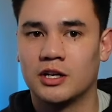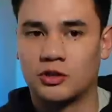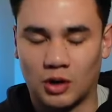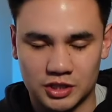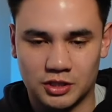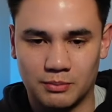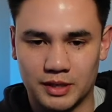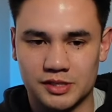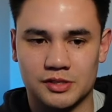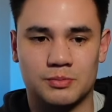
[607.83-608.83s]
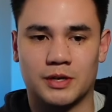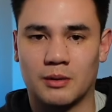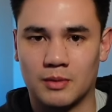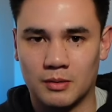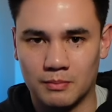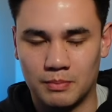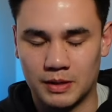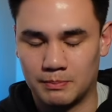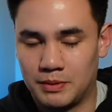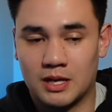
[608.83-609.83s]
crushing a business, becoming a, be,
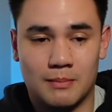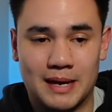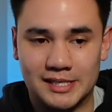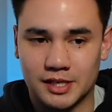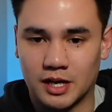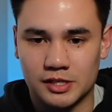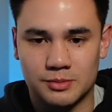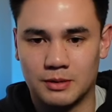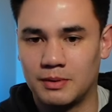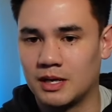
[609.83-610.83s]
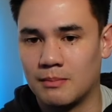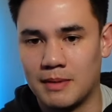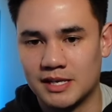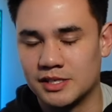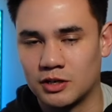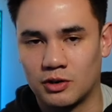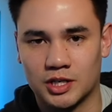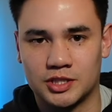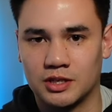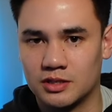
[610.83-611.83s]
be an amazing husband, being an amazing
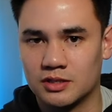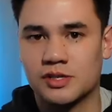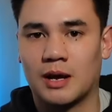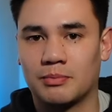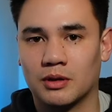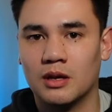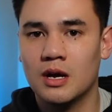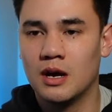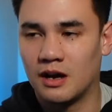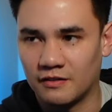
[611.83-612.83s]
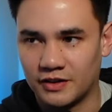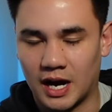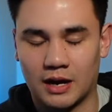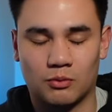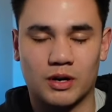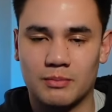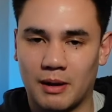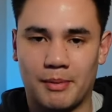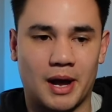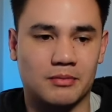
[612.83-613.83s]
Christian and disciple of God, read my
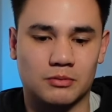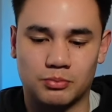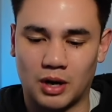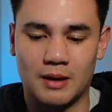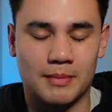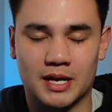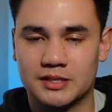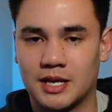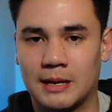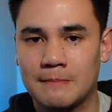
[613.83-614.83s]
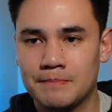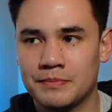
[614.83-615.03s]
Bible, pray, meditate,